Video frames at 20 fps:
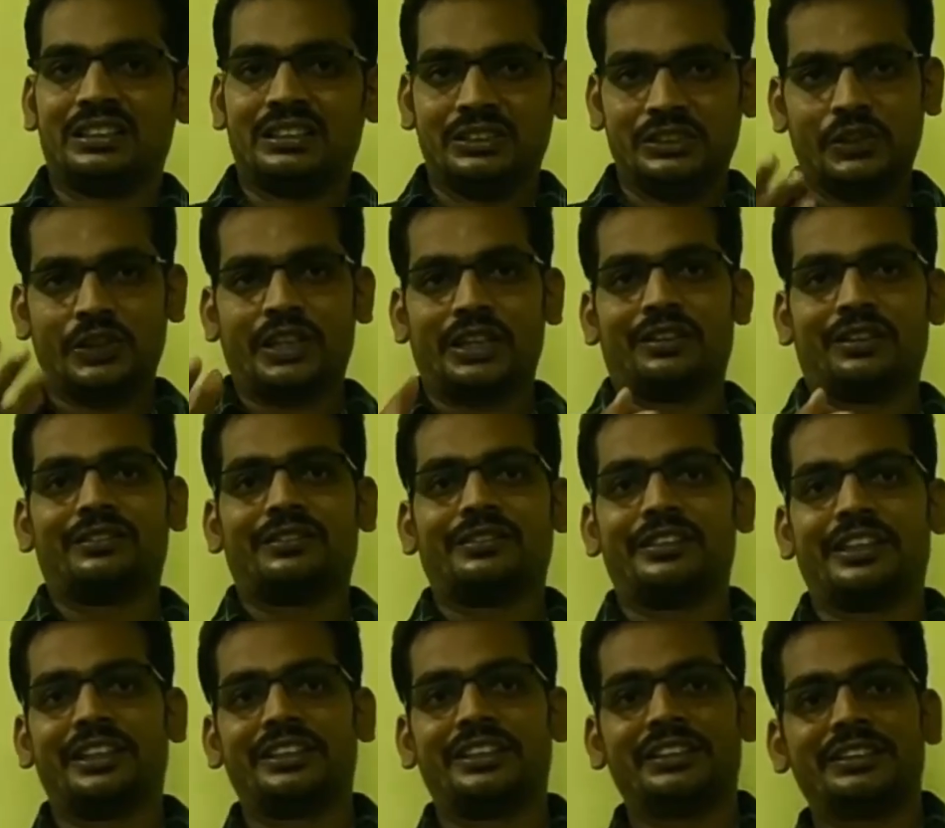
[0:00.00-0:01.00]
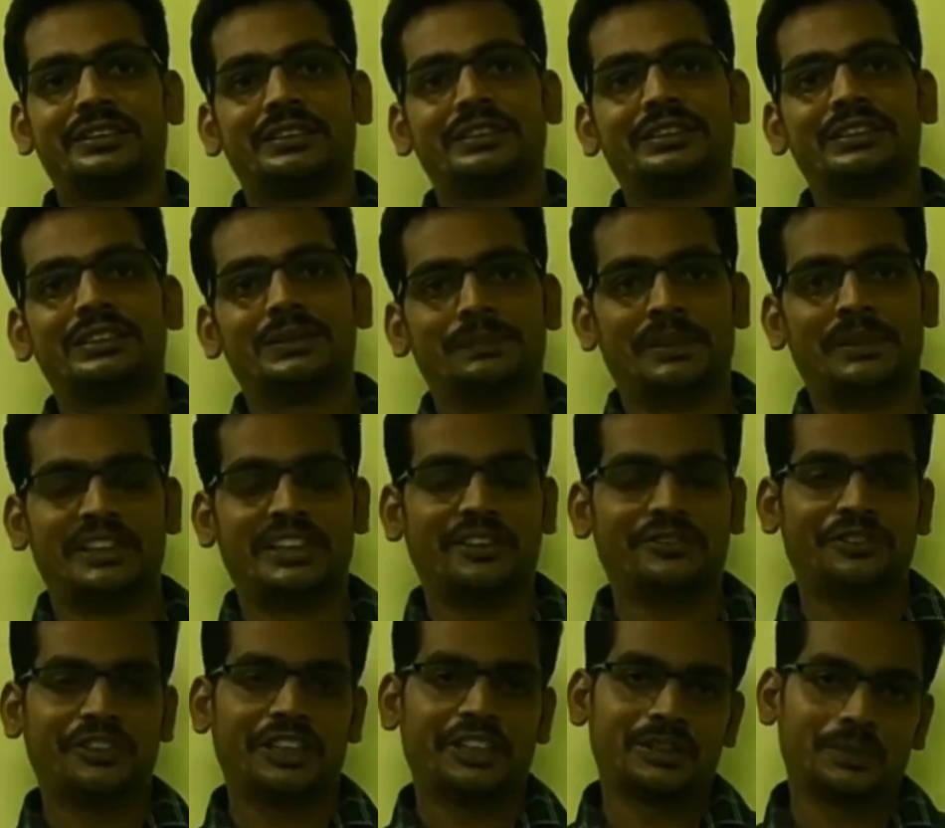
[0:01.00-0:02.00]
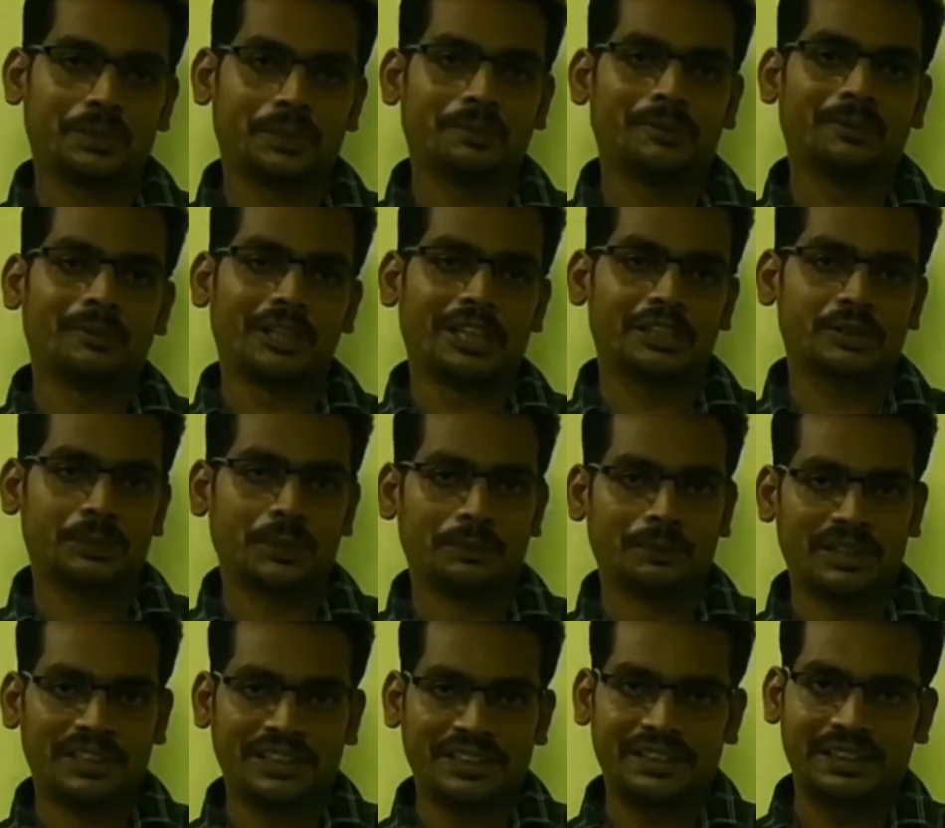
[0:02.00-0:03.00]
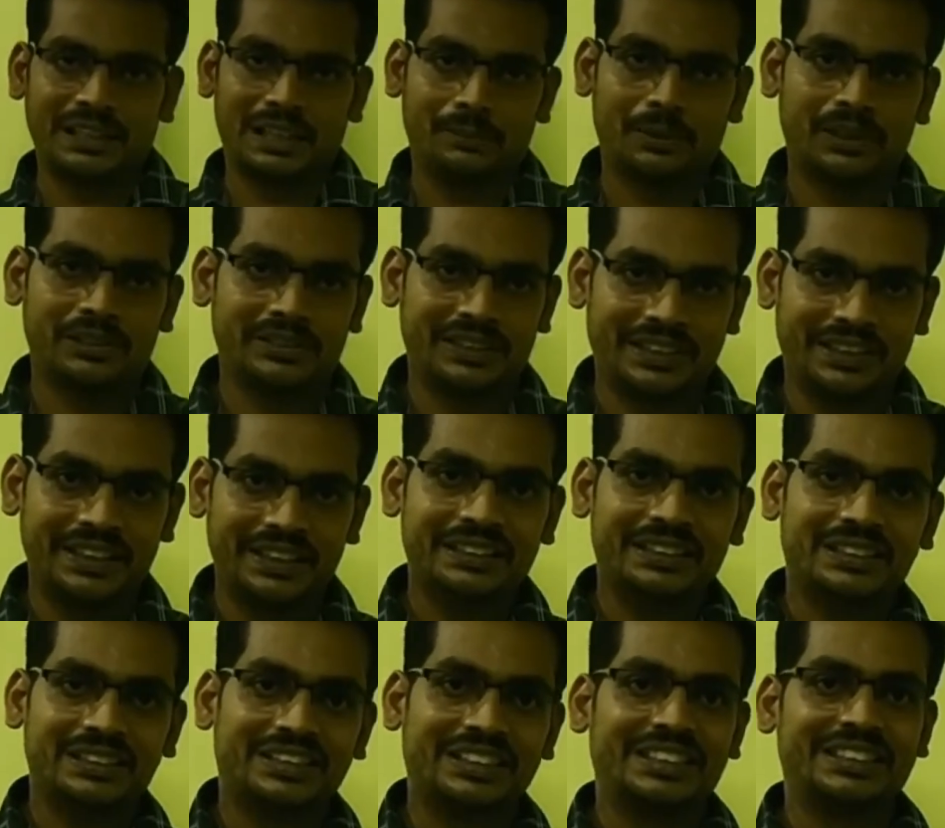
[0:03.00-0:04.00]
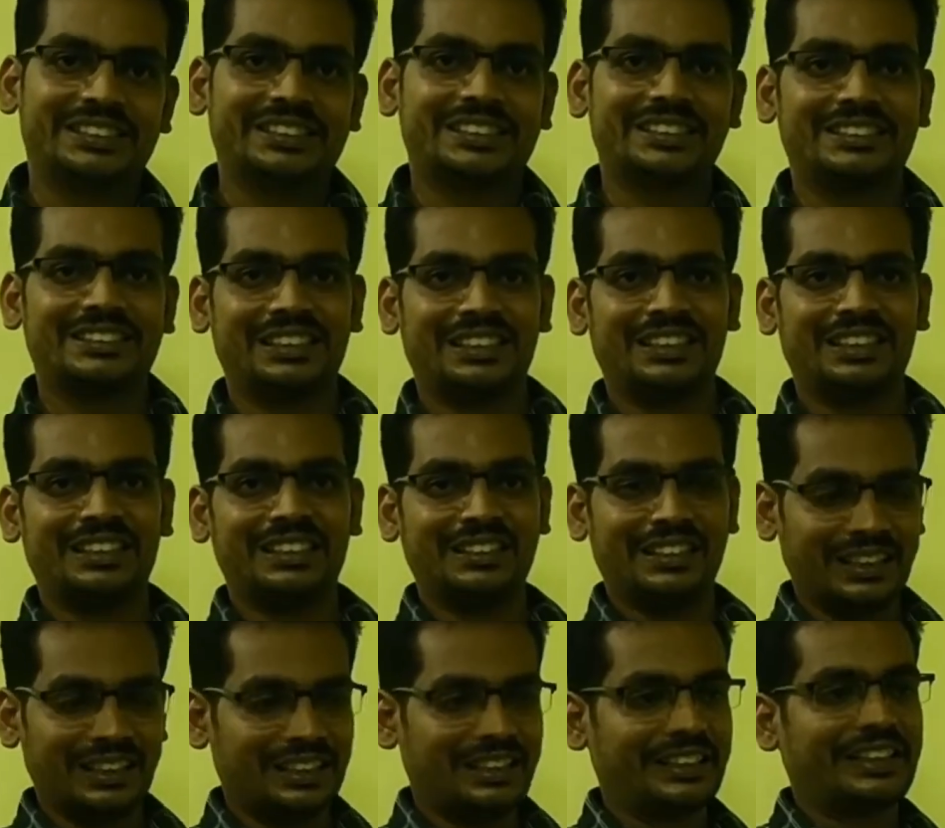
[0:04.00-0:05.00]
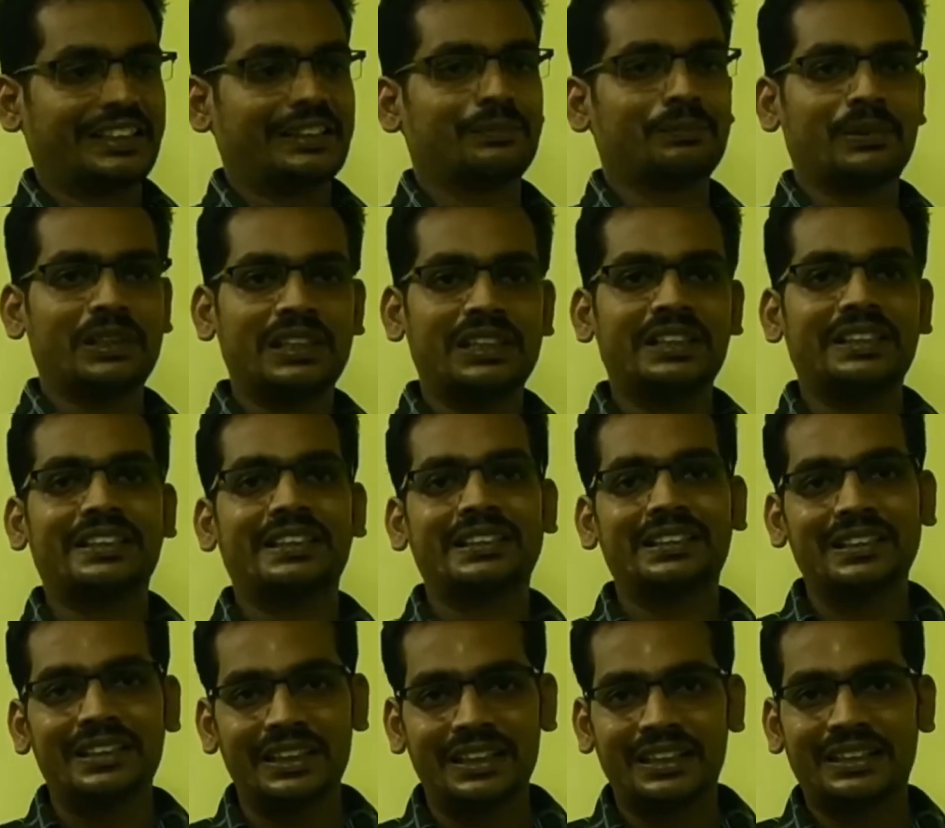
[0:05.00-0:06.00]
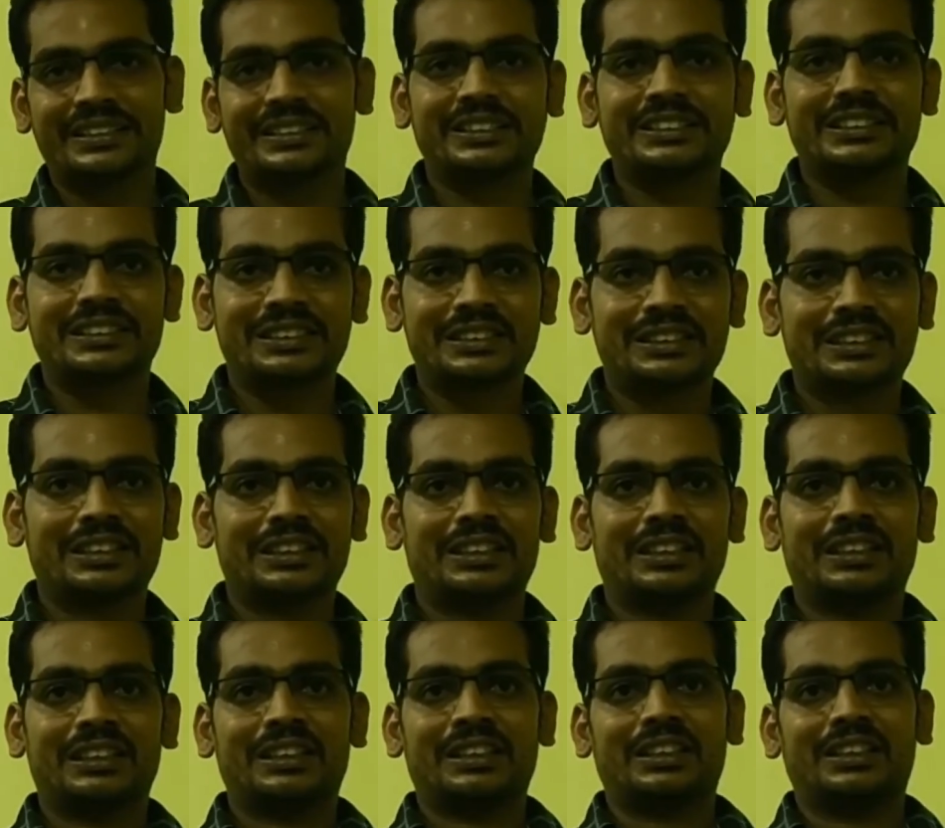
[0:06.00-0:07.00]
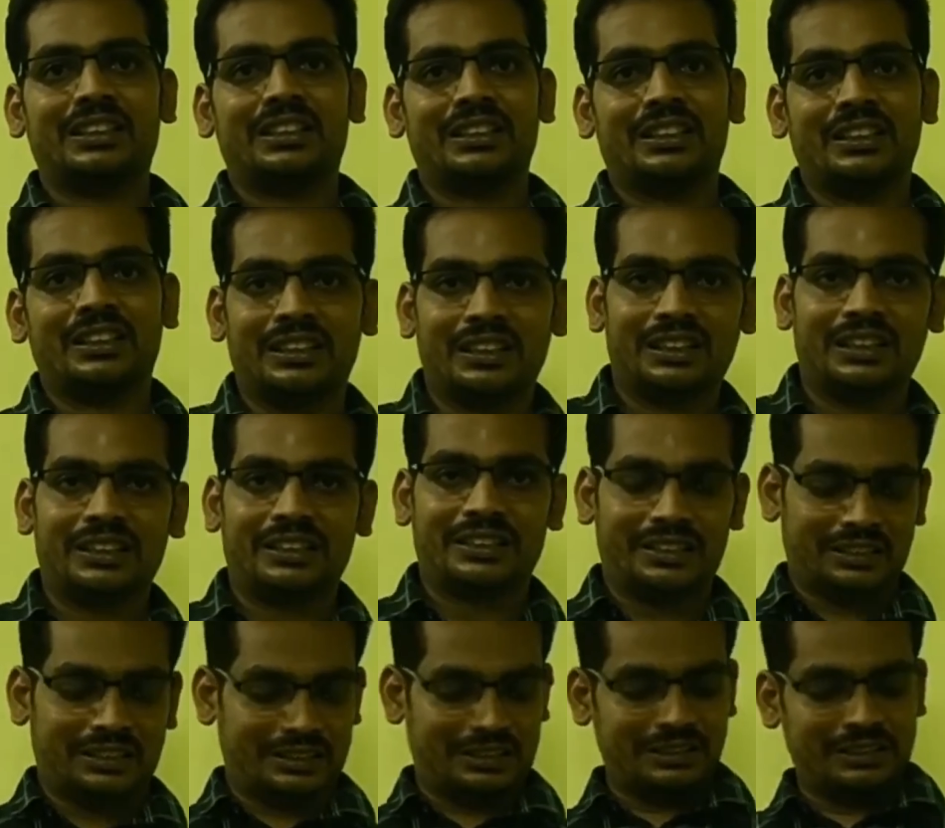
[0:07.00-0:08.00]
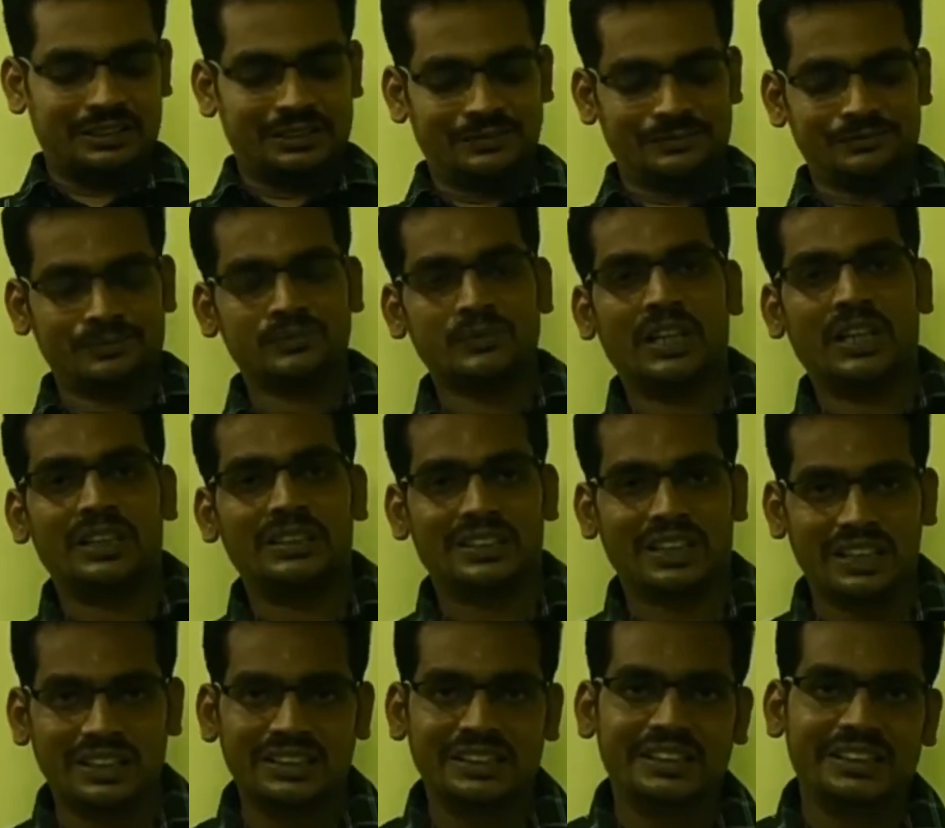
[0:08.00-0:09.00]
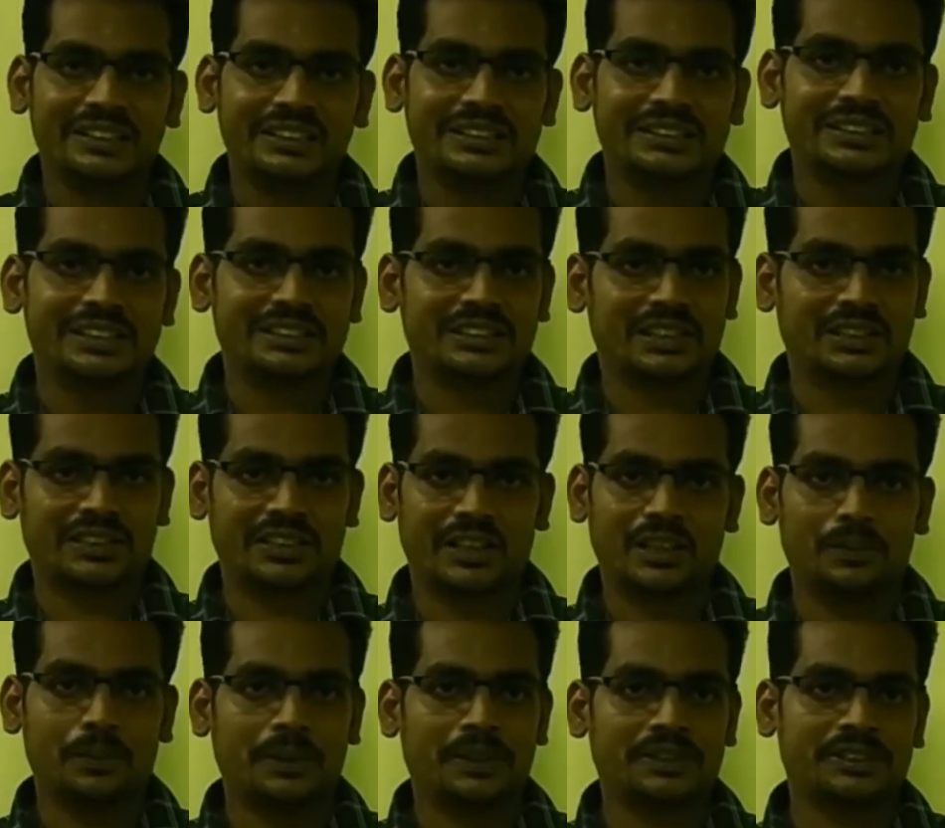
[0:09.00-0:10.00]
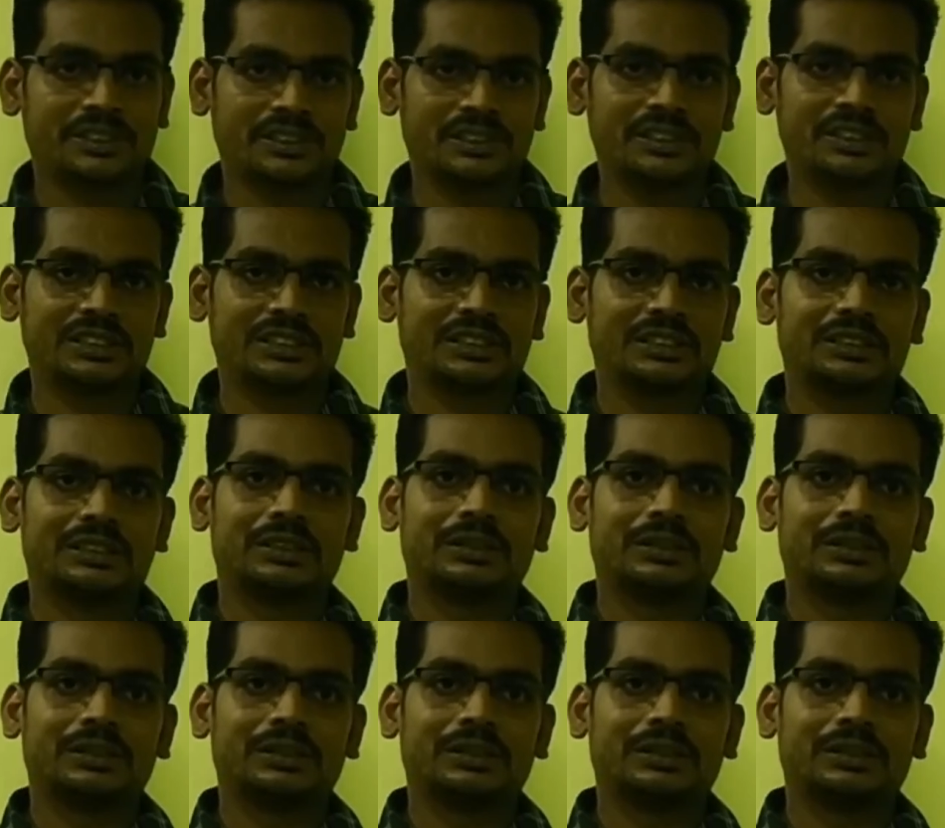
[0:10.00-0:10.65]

You have done many of the experiment in laboratory, that is drilling, milling, lathe and turning. These are the operations.